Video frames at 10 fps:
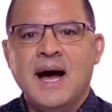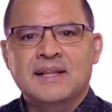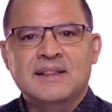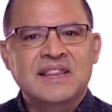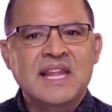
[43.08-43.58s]

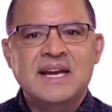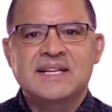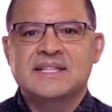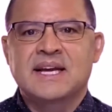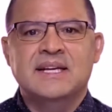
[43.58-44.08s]

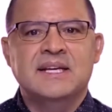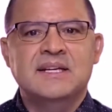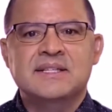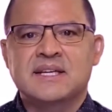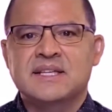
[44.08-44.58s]
latest
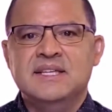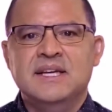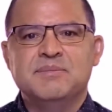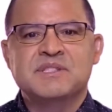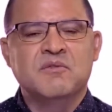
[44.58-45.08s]
ideas and
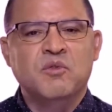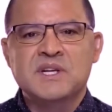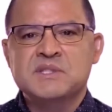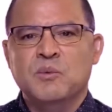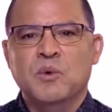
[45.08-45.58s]
tips of
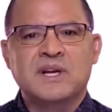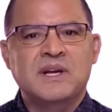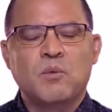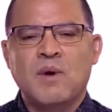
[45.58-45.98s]
what's working